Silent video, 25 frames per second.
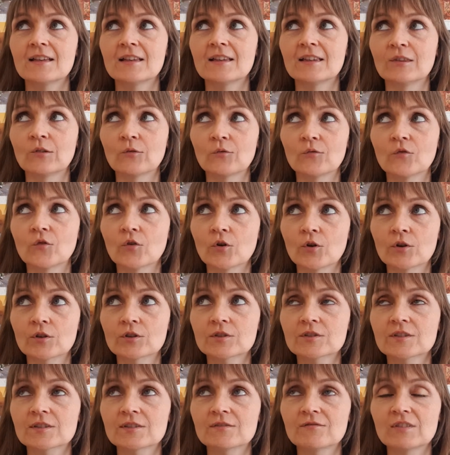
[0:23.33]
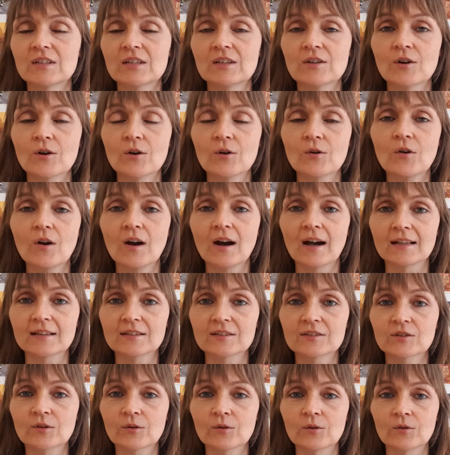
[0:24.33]
In the first video, I
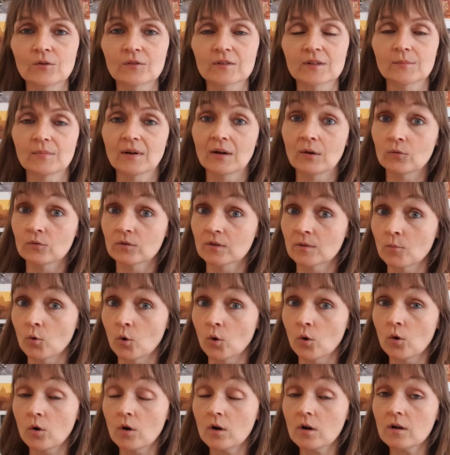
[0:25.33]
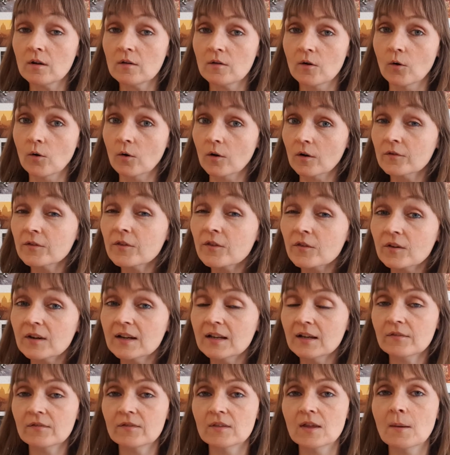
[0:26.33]
talked about them all
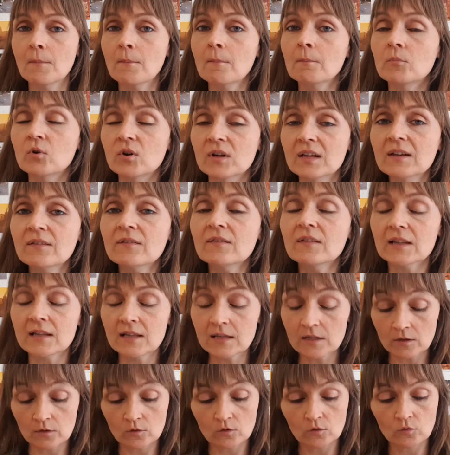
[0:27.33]
three of them briefly: